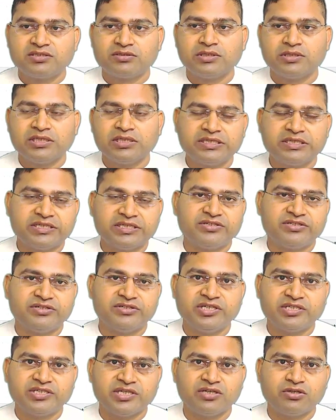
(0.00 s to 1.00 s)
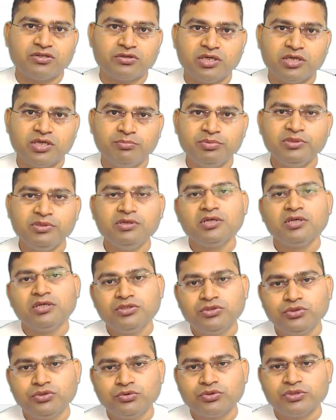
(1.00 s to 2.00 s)
string, dictionary, set or tuple
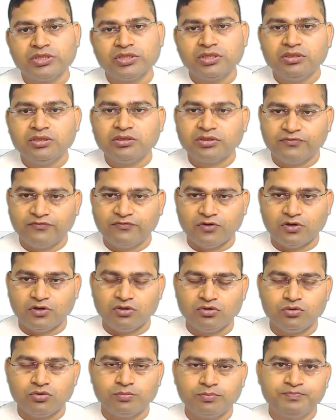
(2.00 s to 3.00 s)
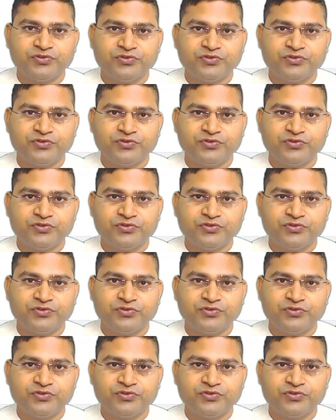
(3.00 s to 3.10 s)
using the for loop.